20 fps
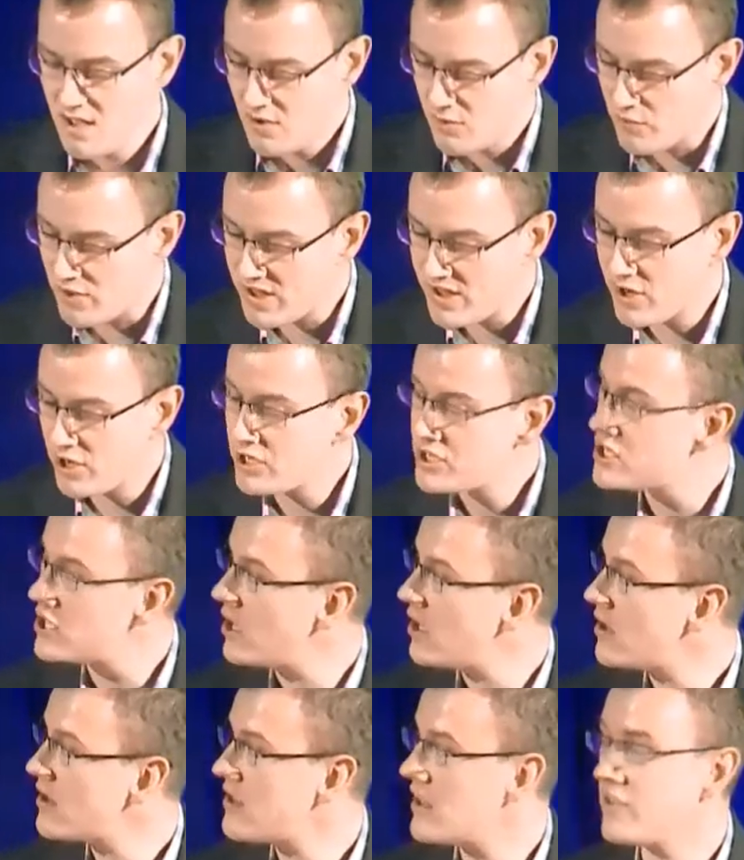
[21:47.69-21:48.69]

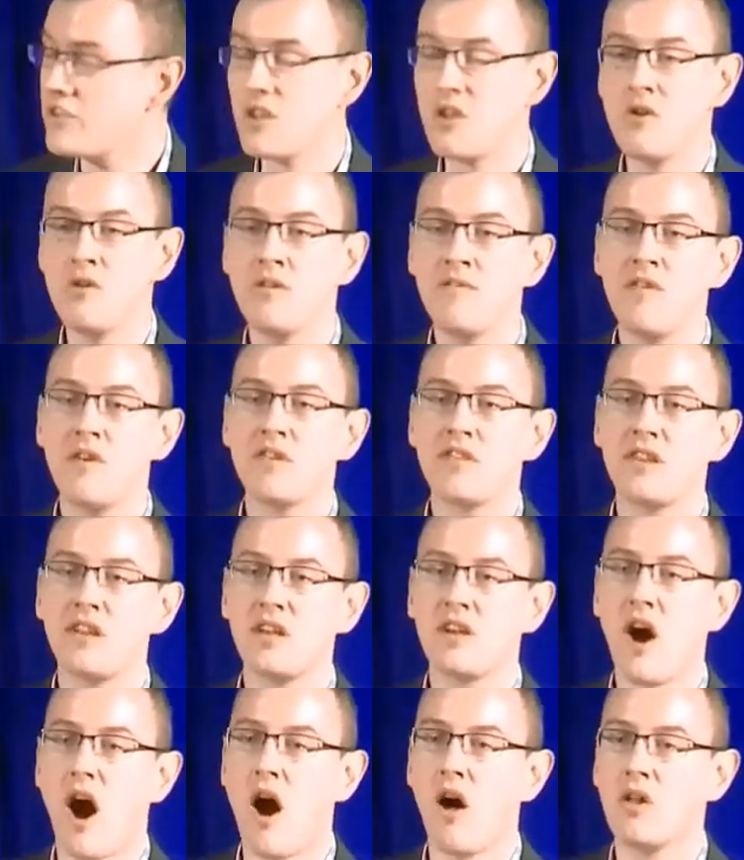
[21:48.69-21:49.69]
researchers at the University
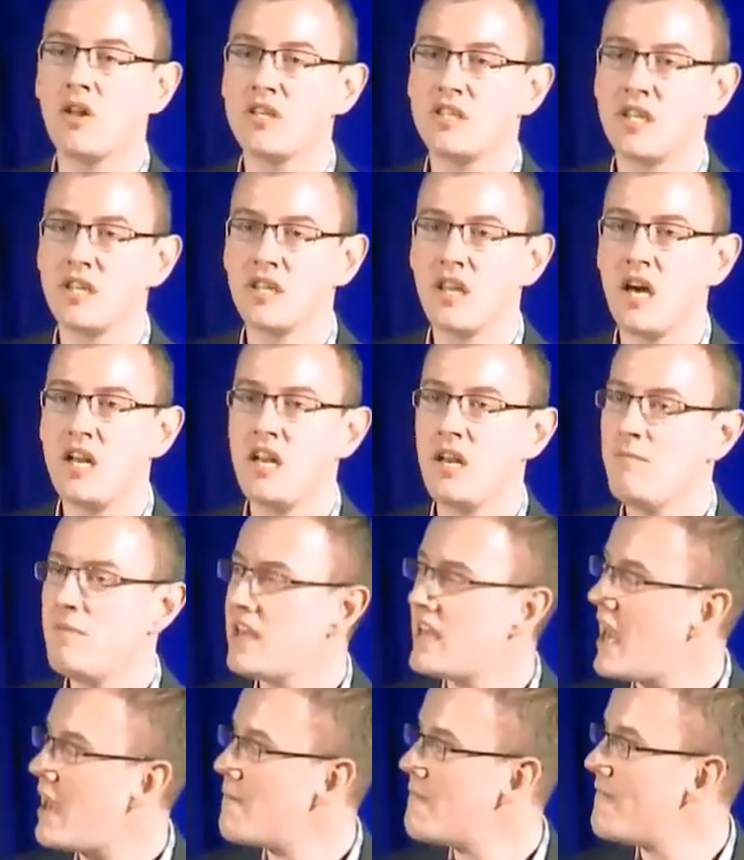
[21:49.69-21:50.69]
College in London
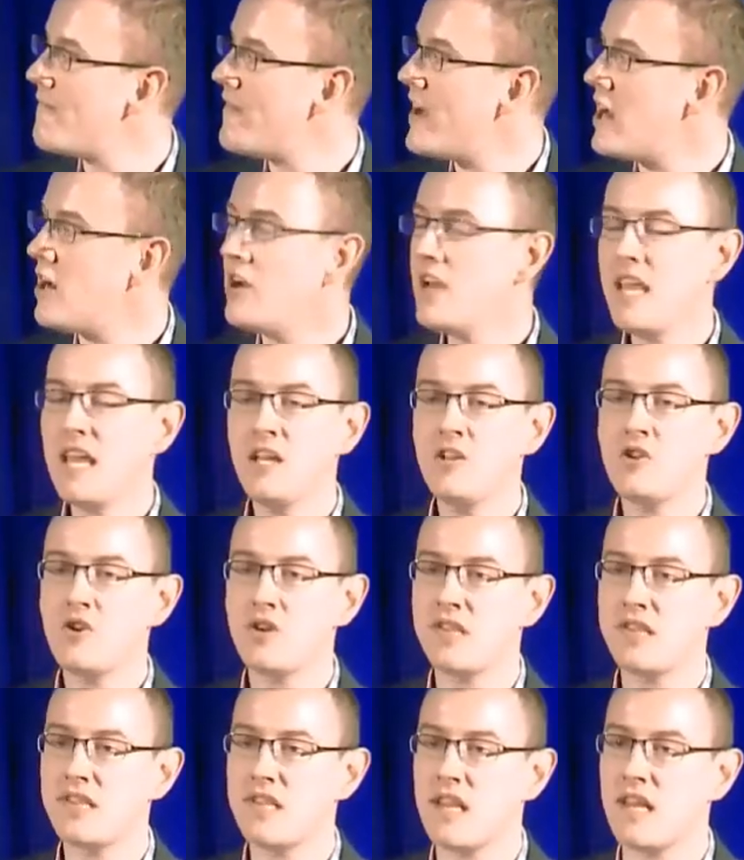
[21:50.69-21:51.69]
became very
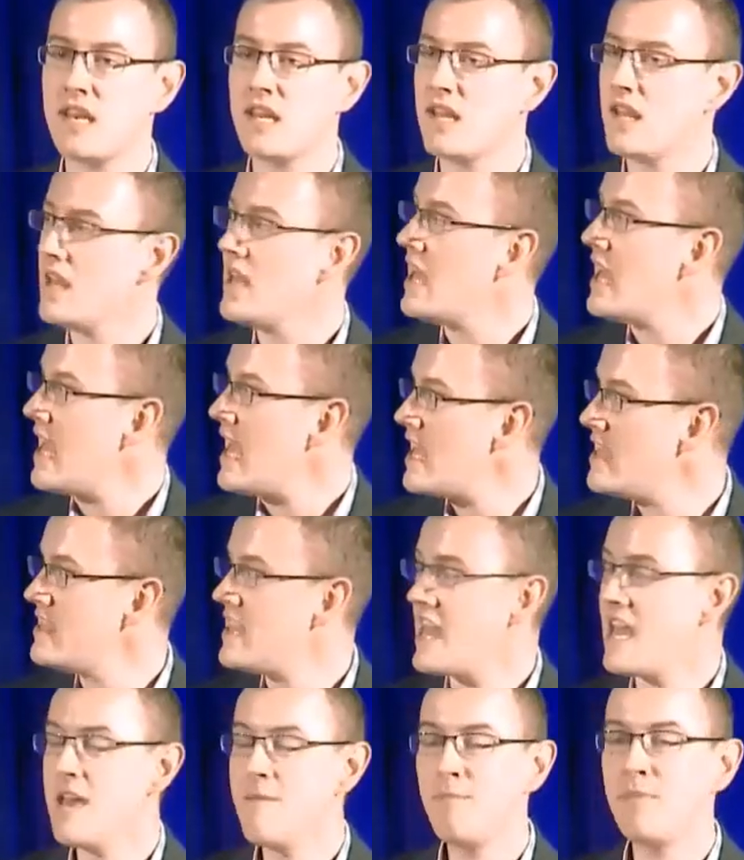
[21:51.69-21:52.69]
interested in the
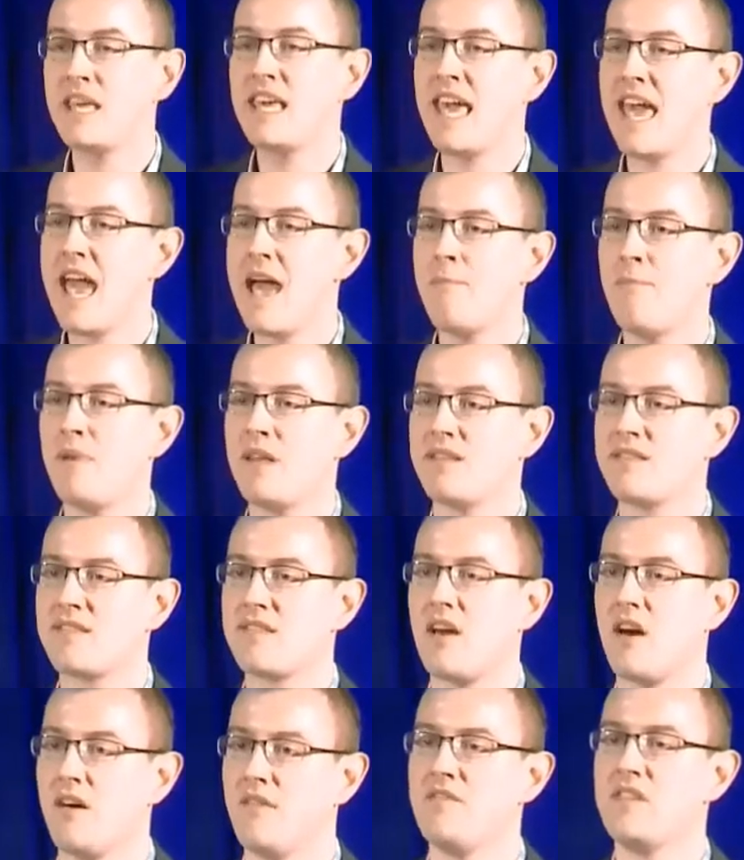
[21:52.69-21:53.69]
hippocampus
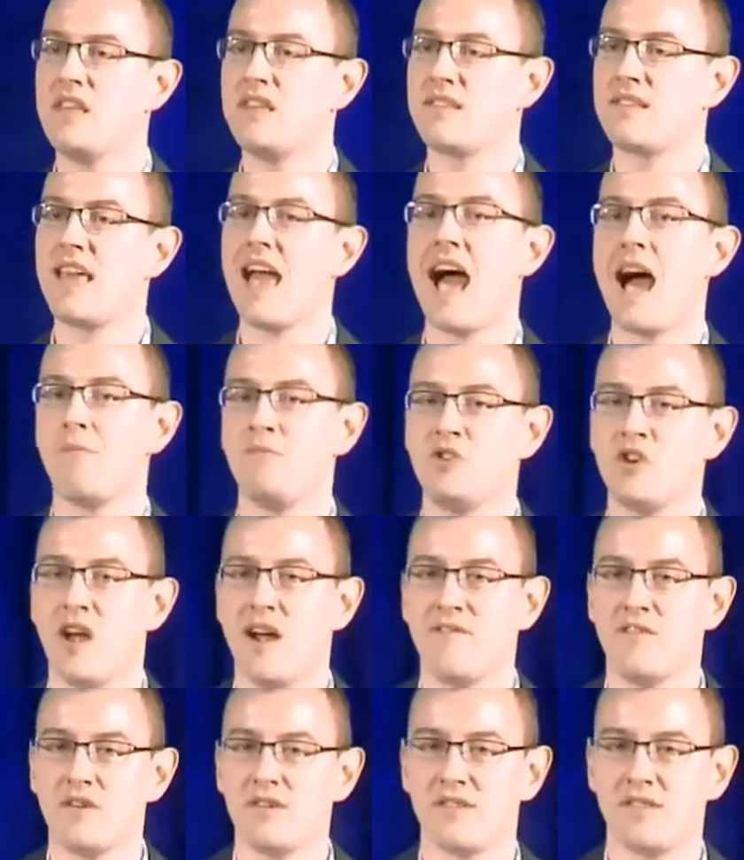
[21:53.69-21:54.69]
of these cab
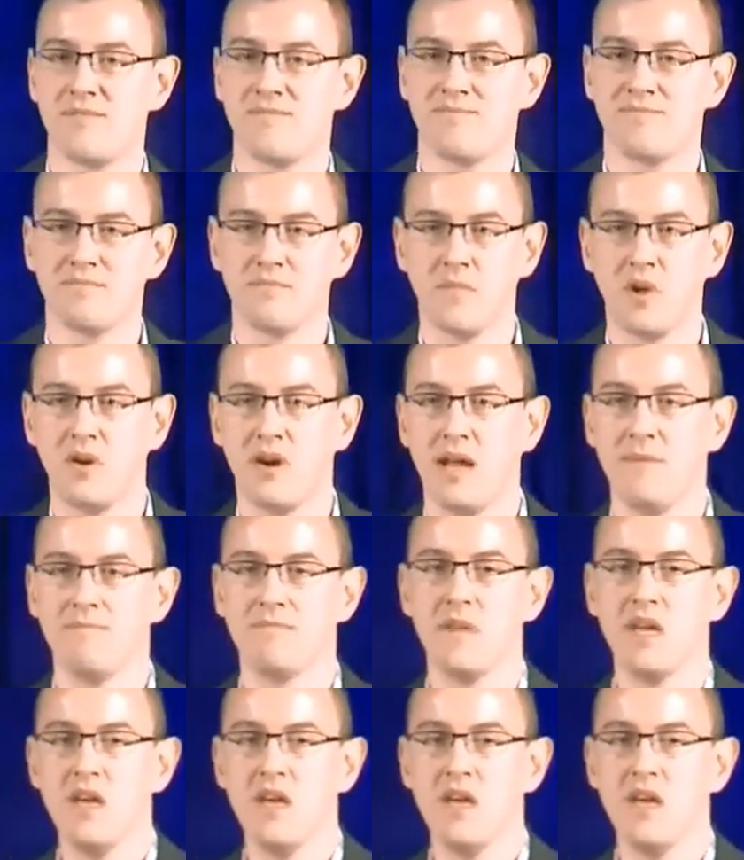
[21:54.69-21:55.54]
drivers. All right?